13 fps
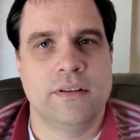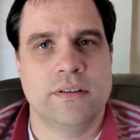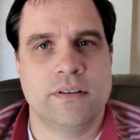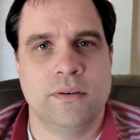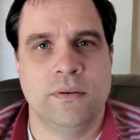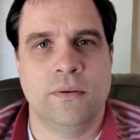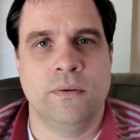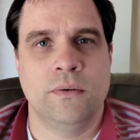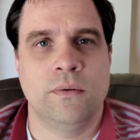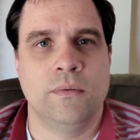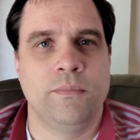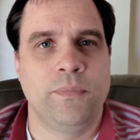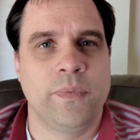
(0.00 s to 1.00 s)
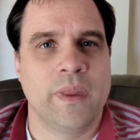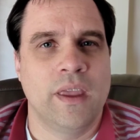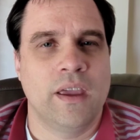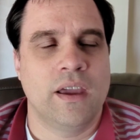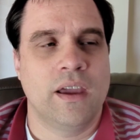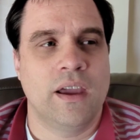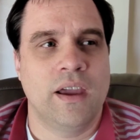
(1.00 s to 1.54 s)
So
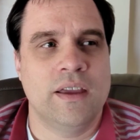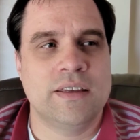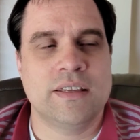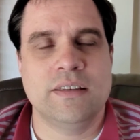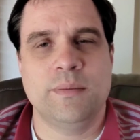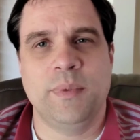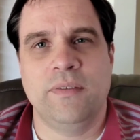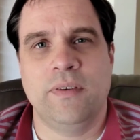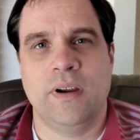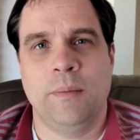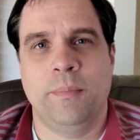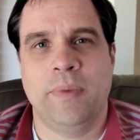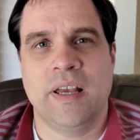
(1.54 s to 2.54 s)
I tend to be very